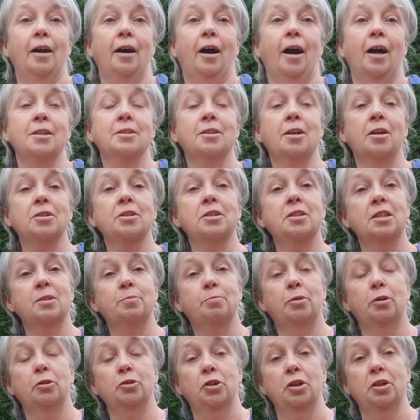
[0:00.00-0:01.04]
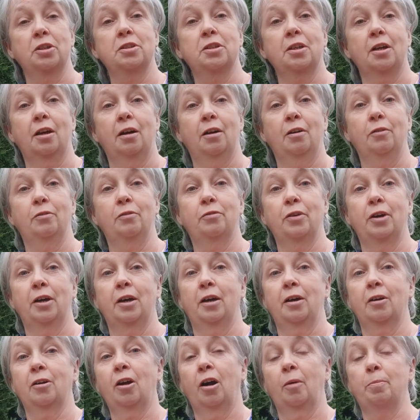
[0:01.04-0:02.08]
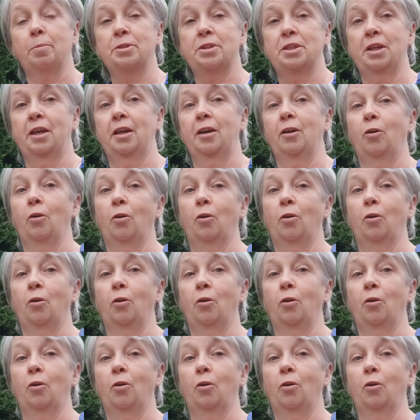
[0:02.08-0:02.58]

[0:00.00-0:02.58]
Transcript: I started this project of coppicing